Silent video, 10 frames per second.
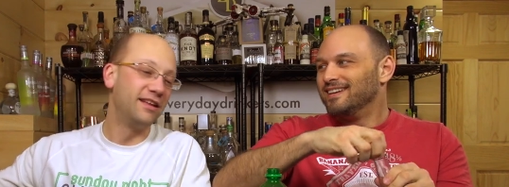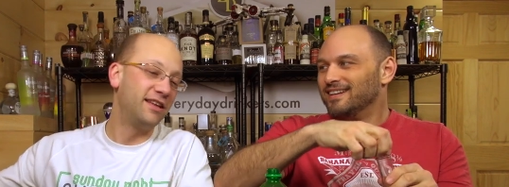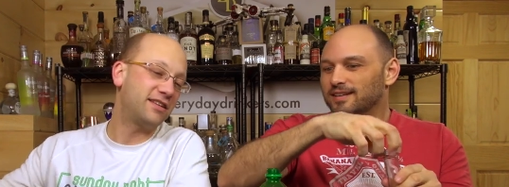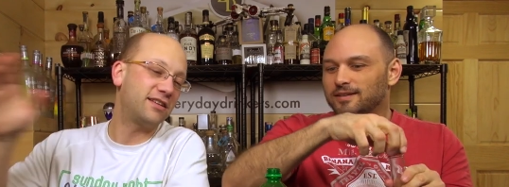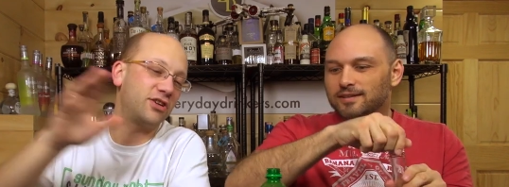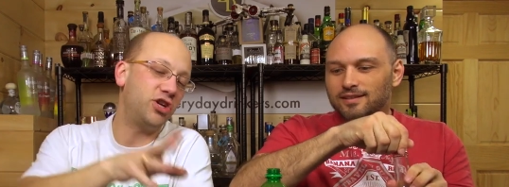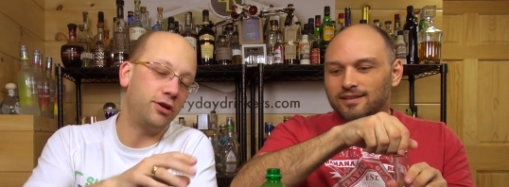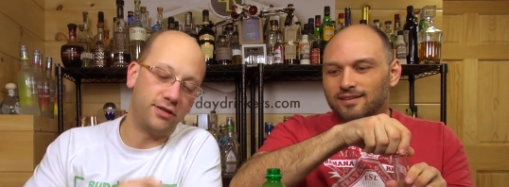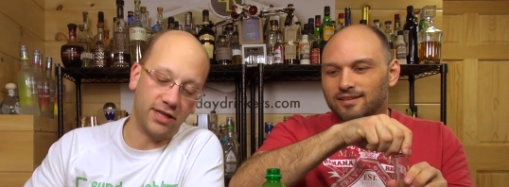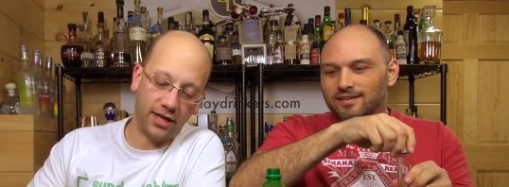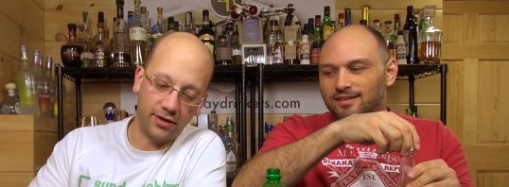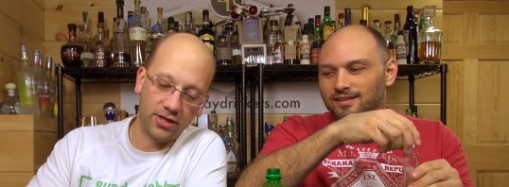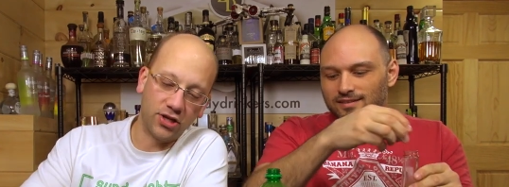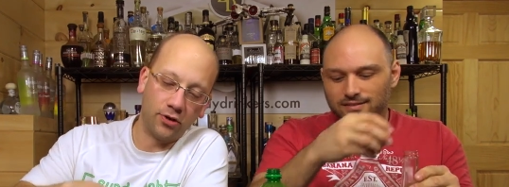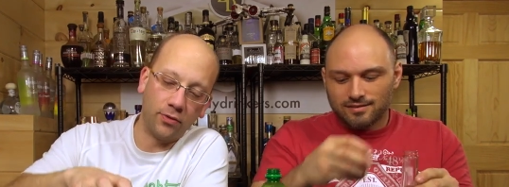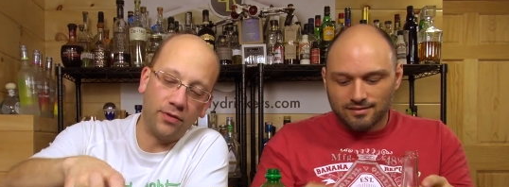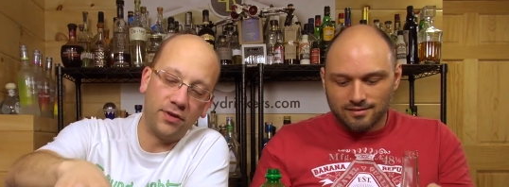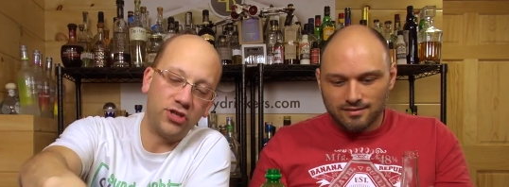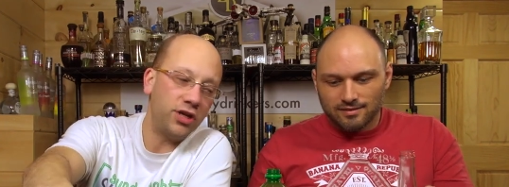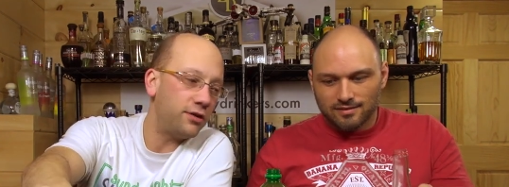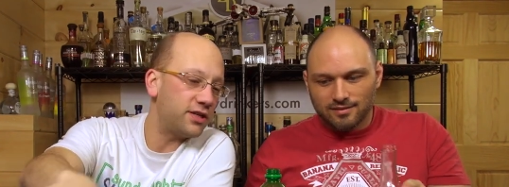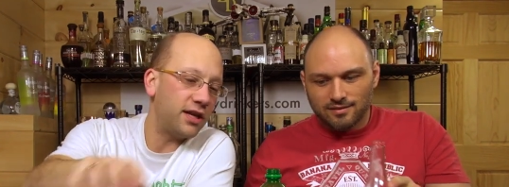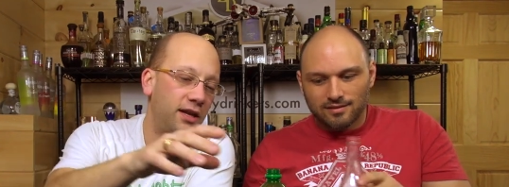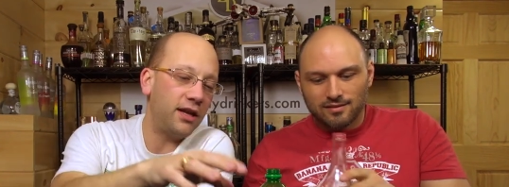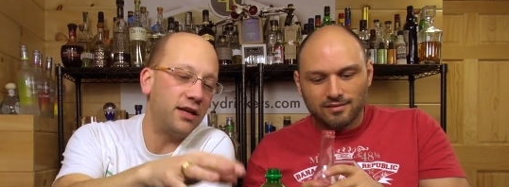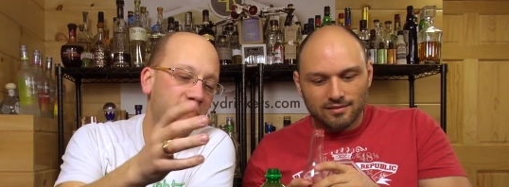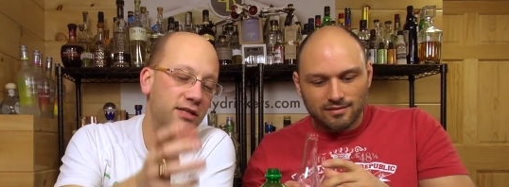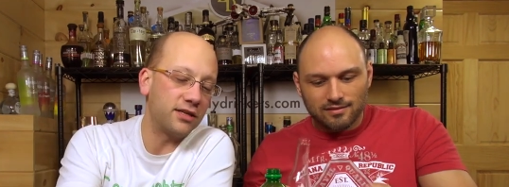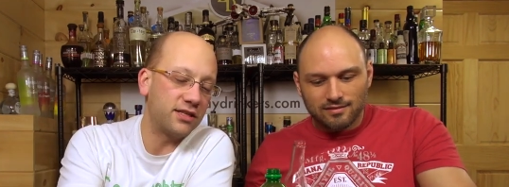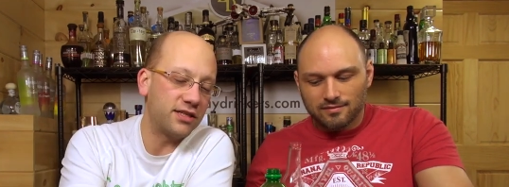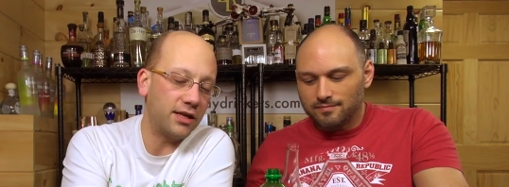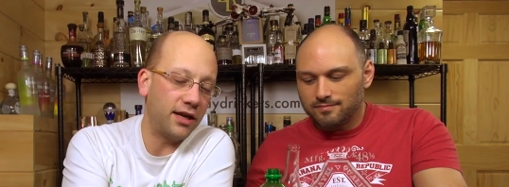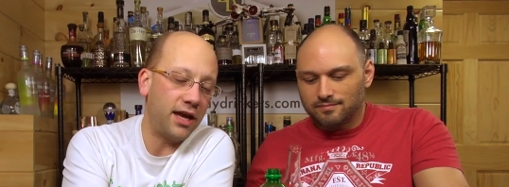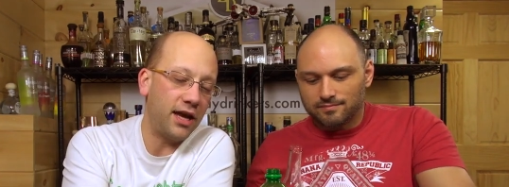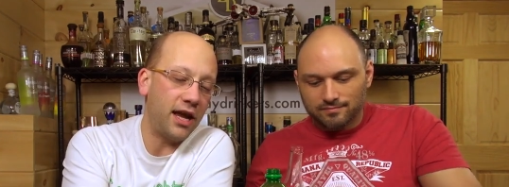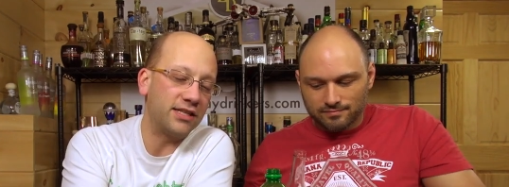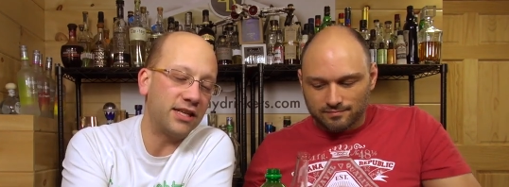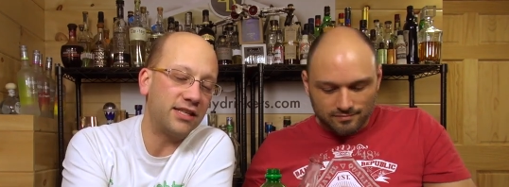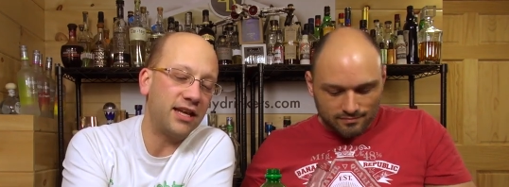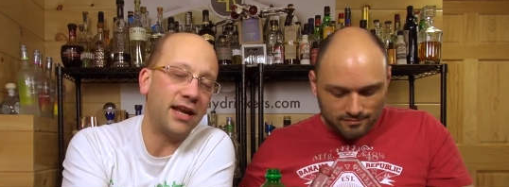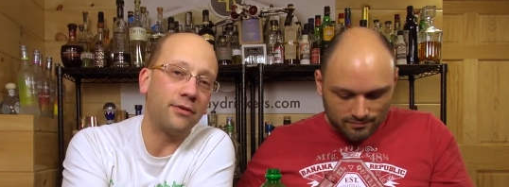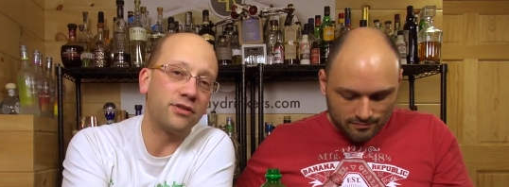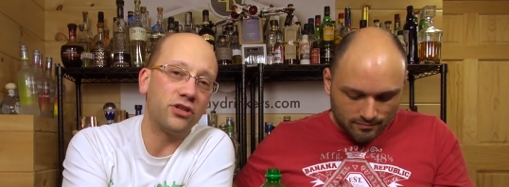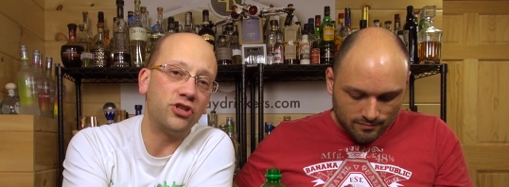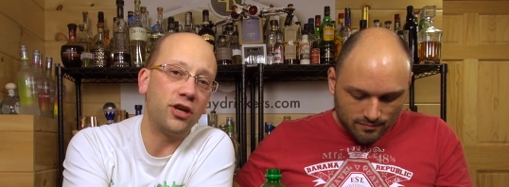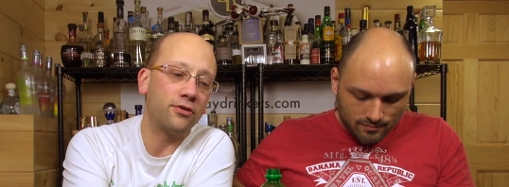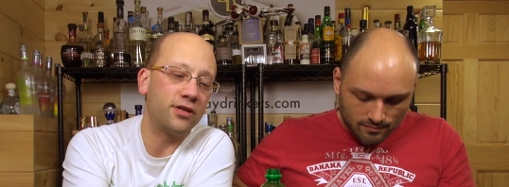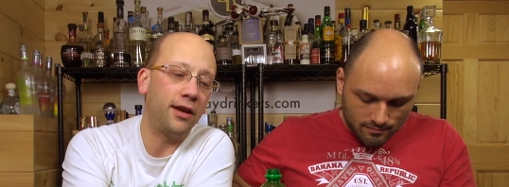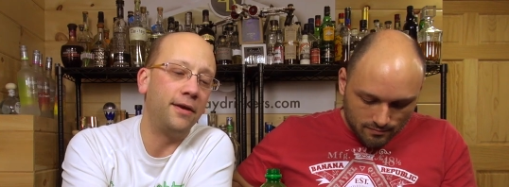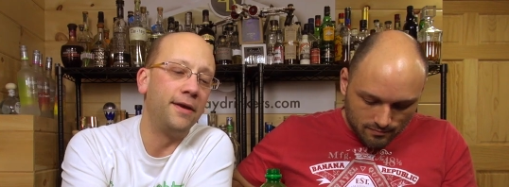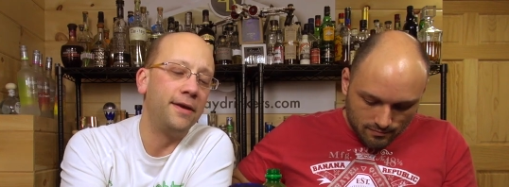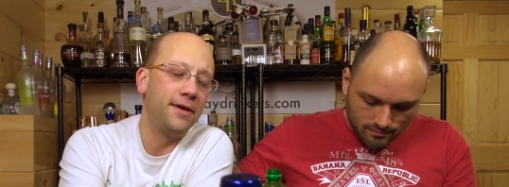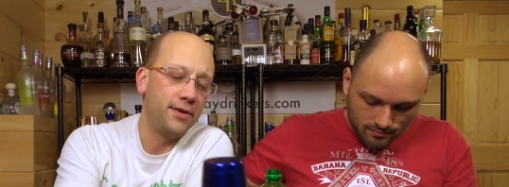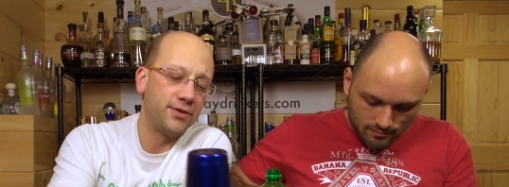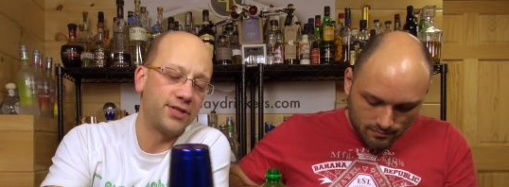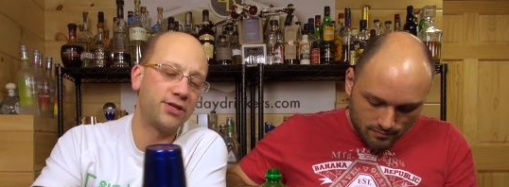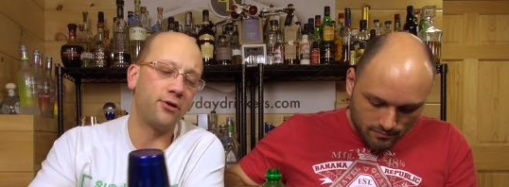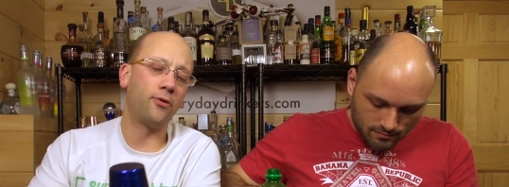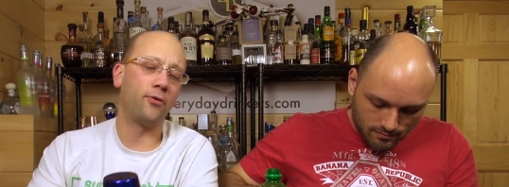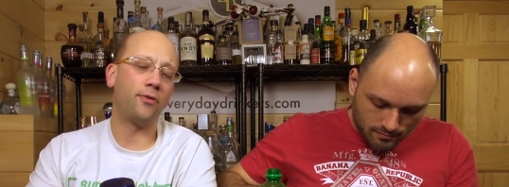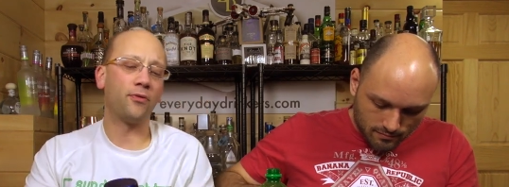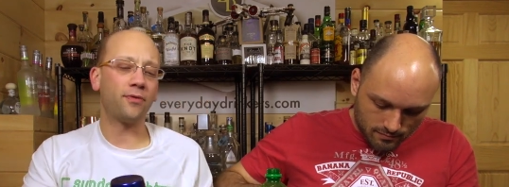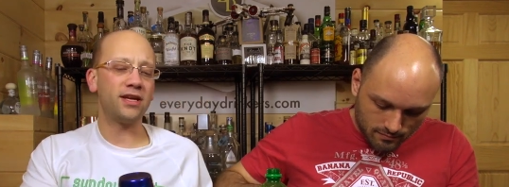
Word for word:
Speaker 1: This is a cheater tin. So the cheater tin is a, a 16 ounce shaker tin. So the